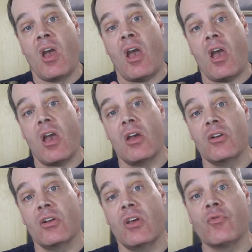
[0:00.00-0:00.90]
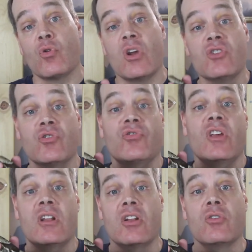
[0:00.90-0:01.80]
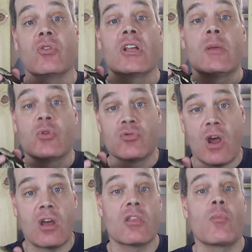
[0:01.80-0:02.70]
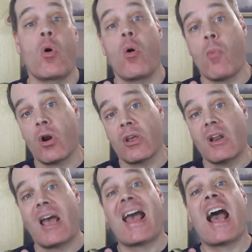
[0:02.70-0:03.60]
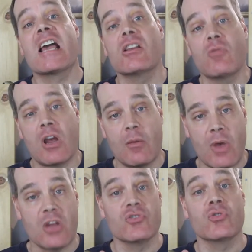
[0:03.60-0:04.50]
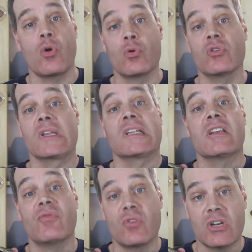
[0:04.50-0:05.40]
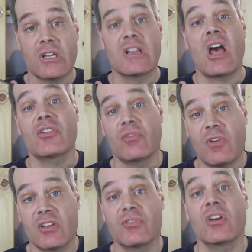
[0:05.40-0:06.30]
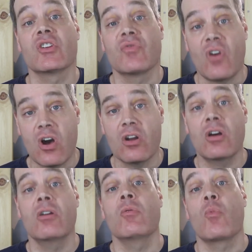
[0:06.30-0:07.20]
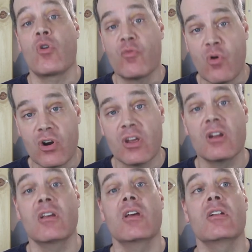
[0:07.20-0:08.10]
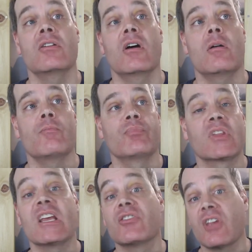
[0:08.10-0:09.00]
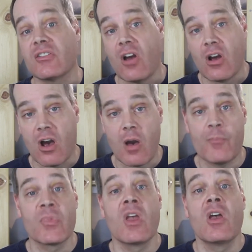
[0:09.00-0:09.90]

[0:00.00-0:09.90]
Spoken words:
And if you're interested in keeping track of the boa market, I highly recommend you go to the different classified sites, Fauna, Morph Market, and kingsnake.com.